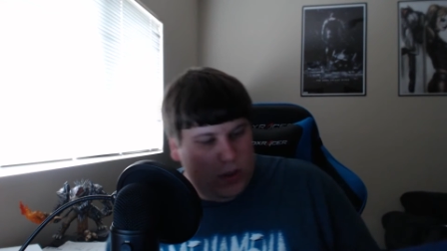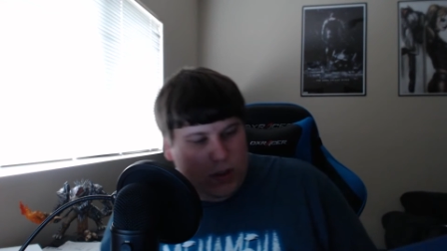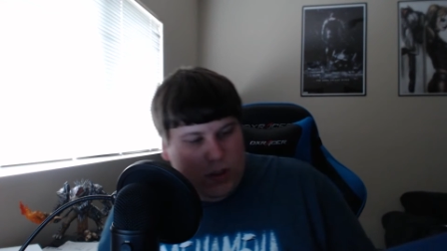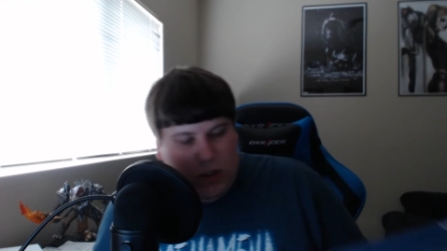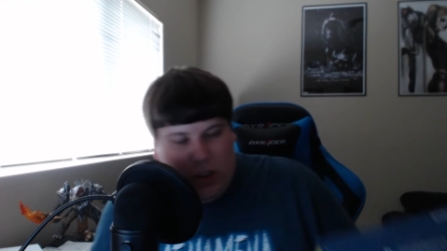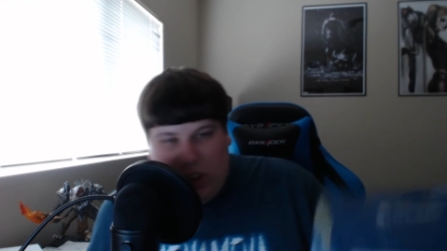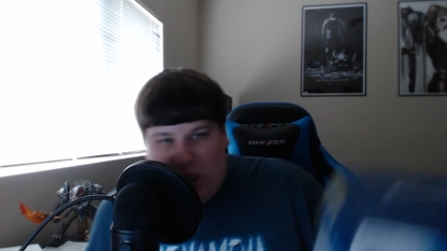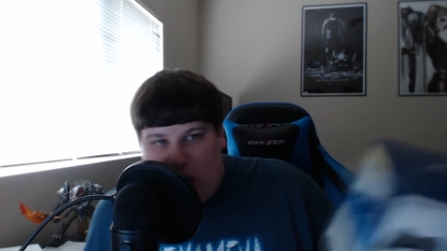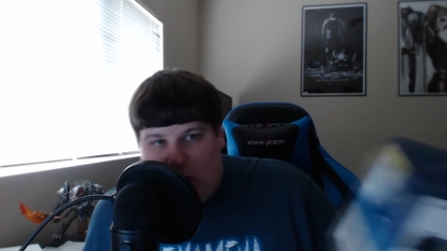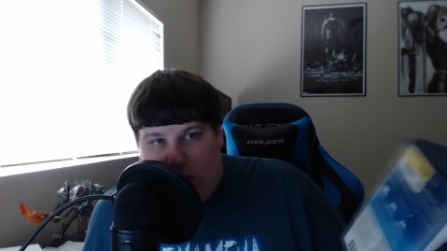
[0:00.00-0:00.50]

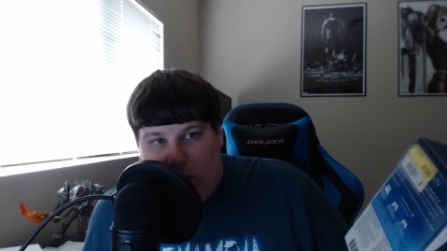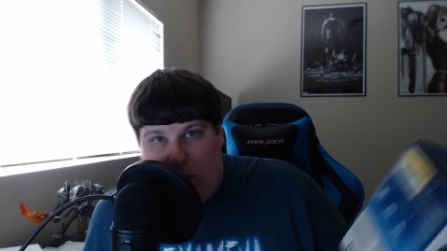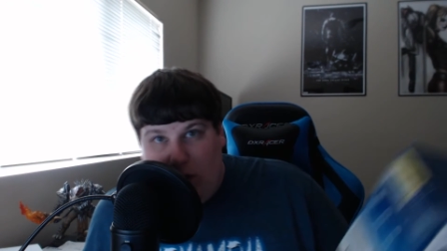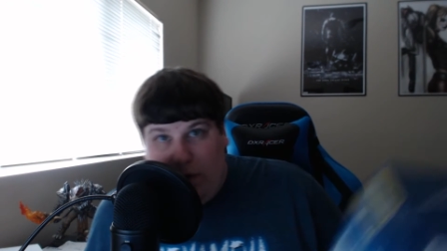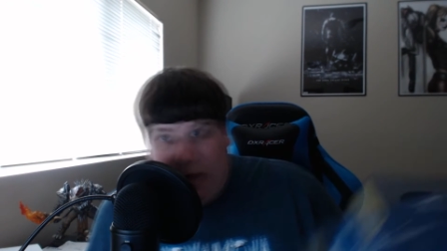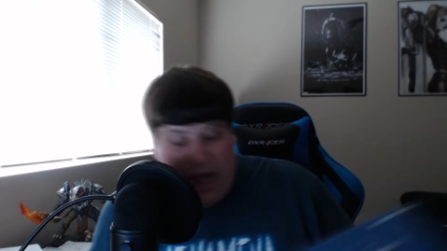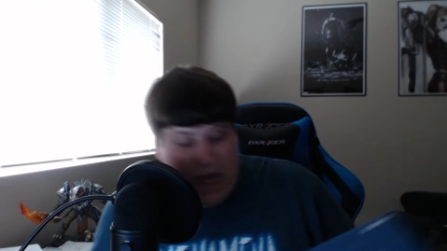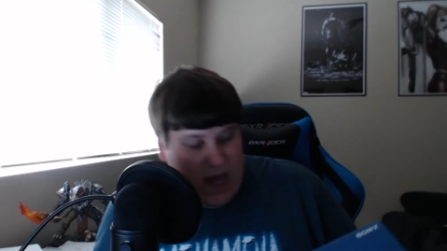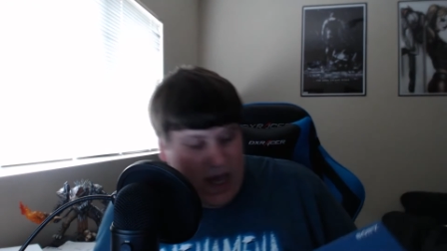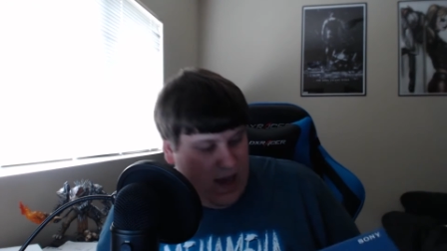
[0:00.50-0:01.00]
So what
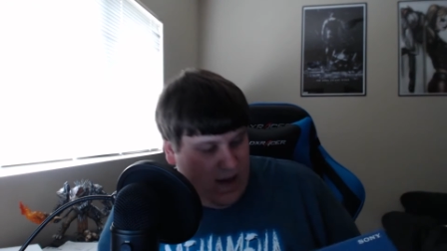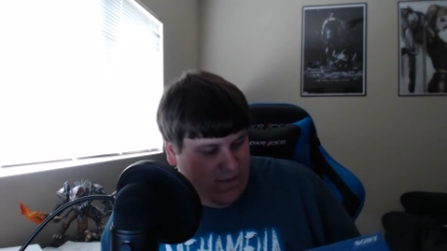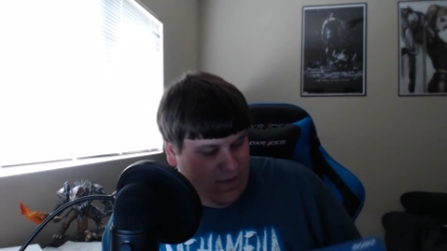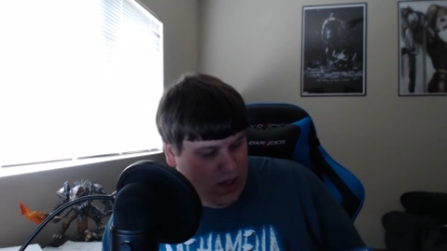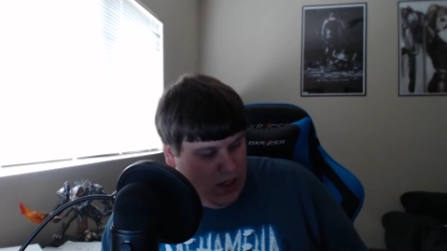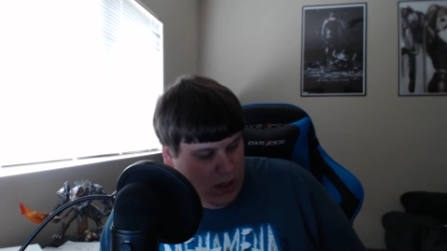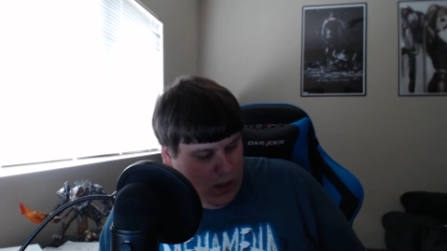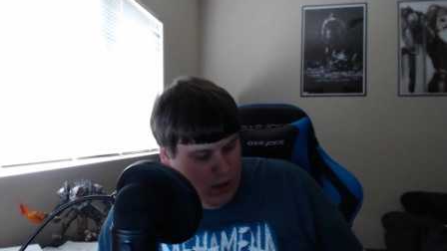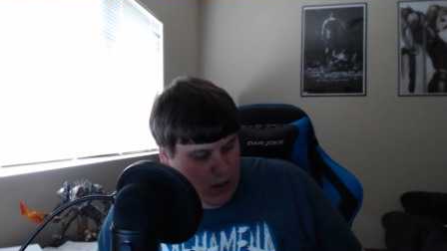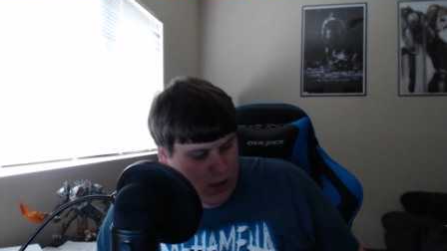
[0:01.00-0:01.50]
we have
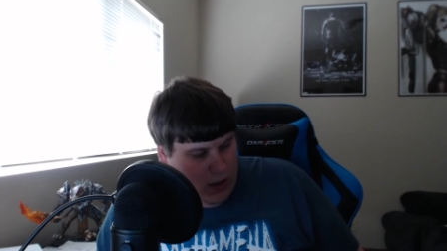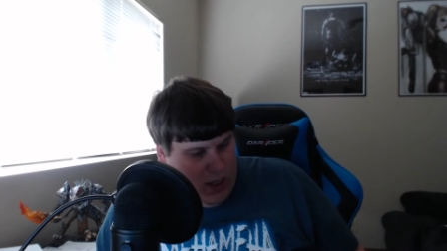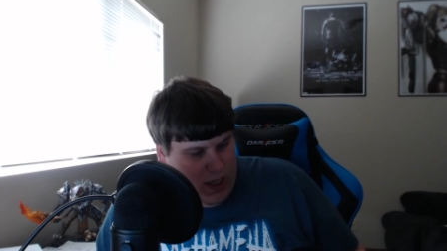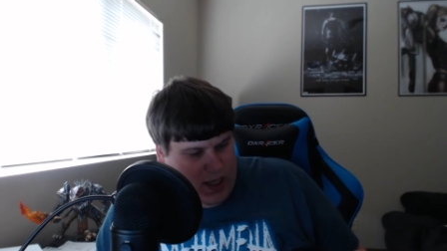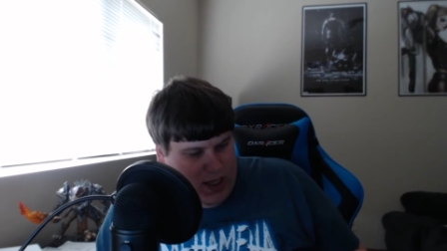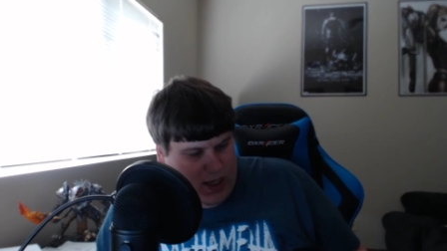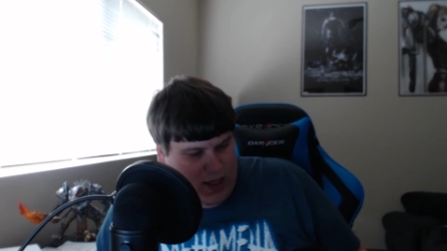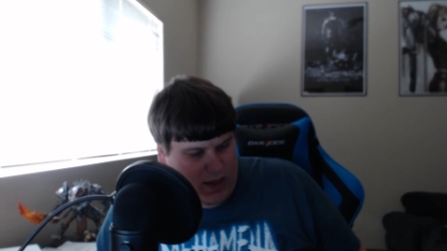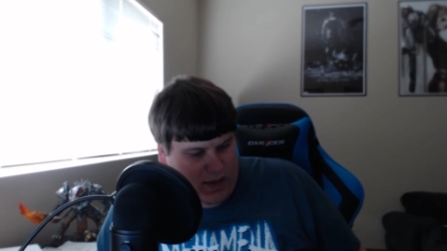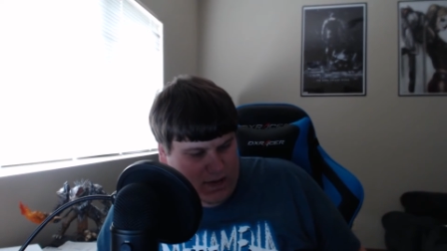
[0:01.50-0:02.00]
here
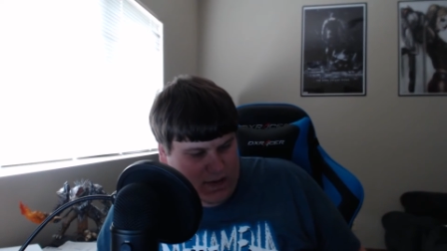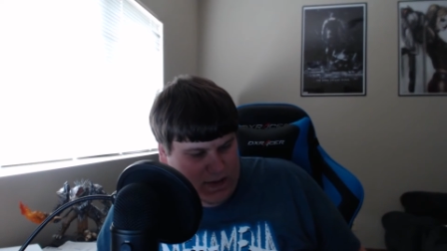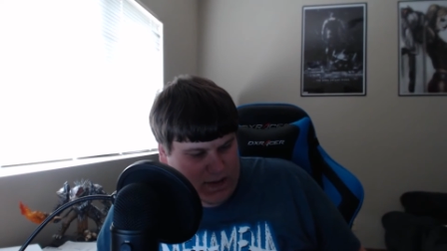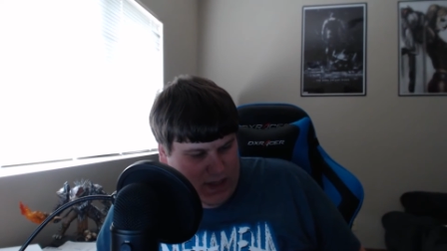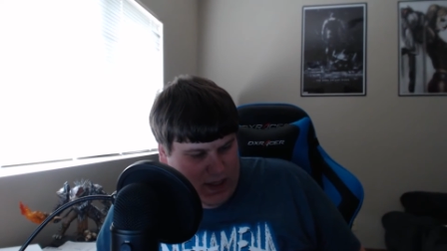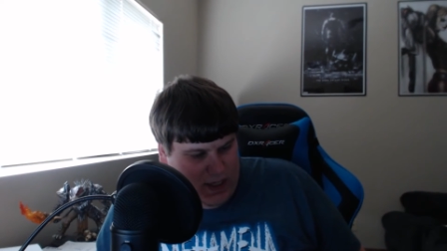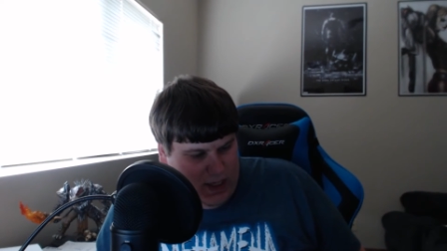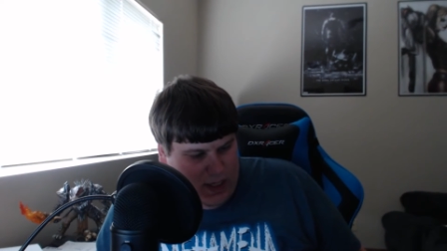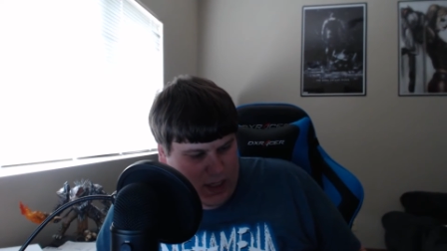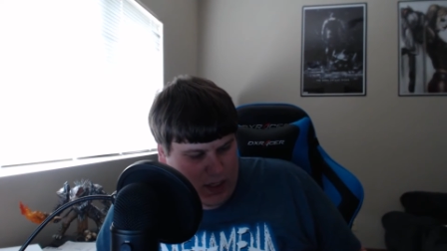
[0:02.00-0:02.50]
is
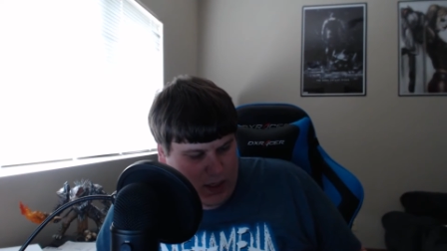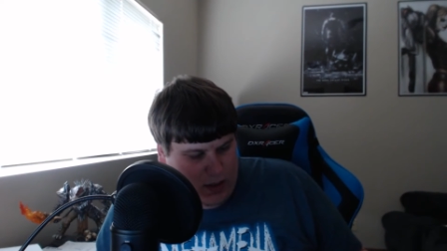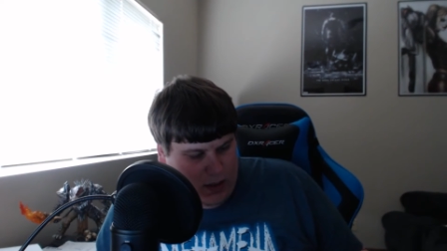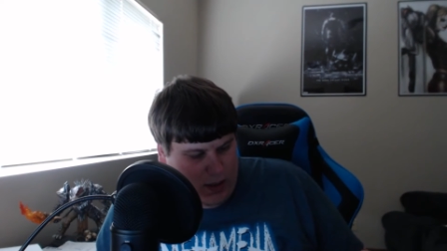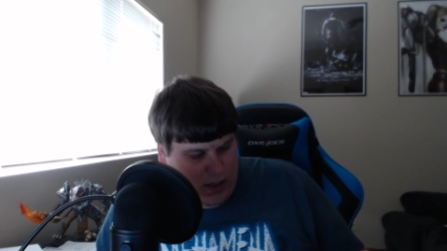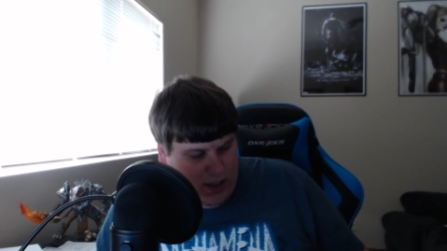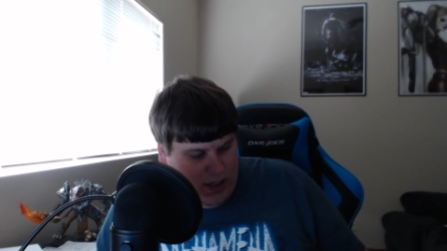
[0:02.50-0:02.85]
the